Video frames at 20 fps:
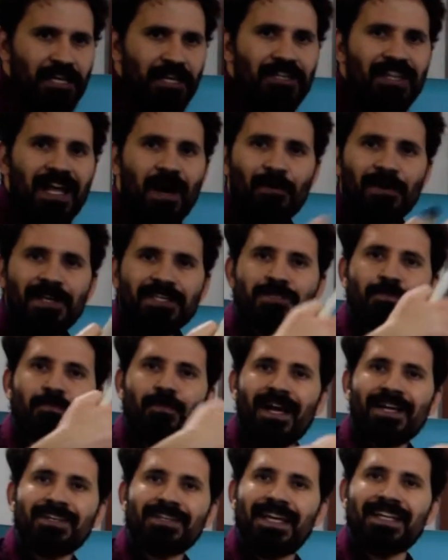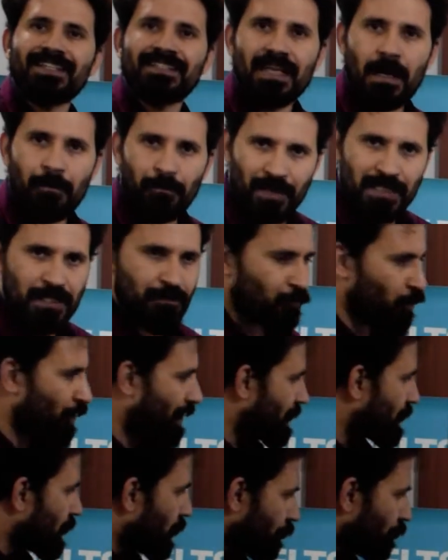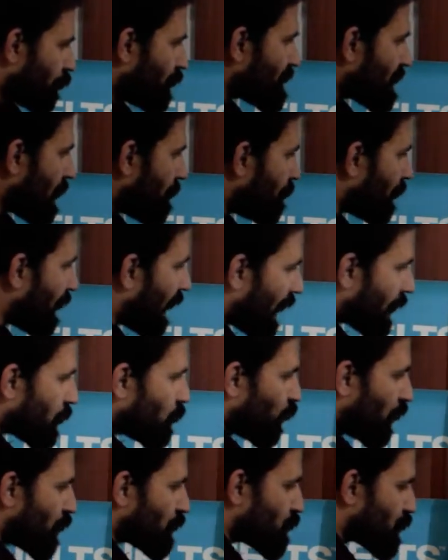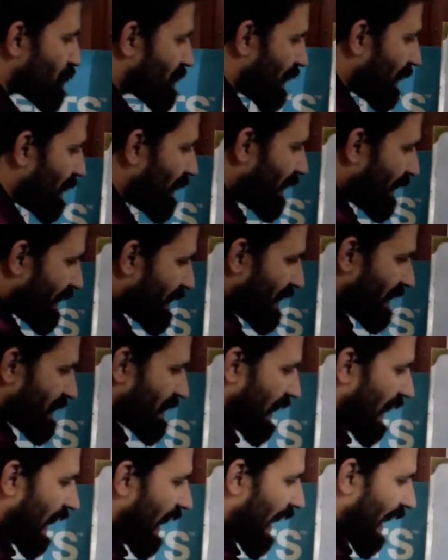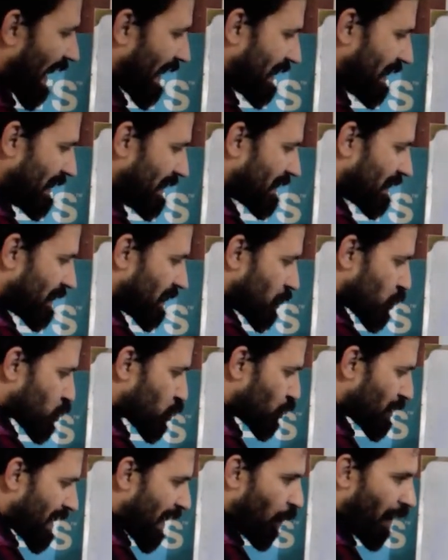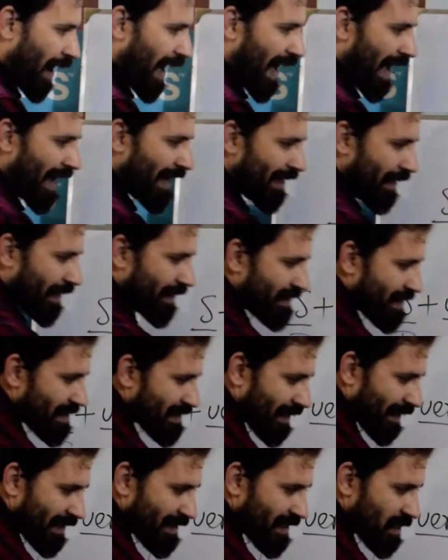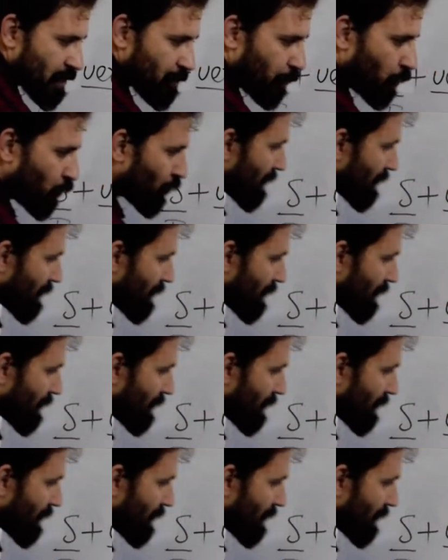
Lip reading: Now let's make examples for it. For example, I want to say I. So now I in this case is plural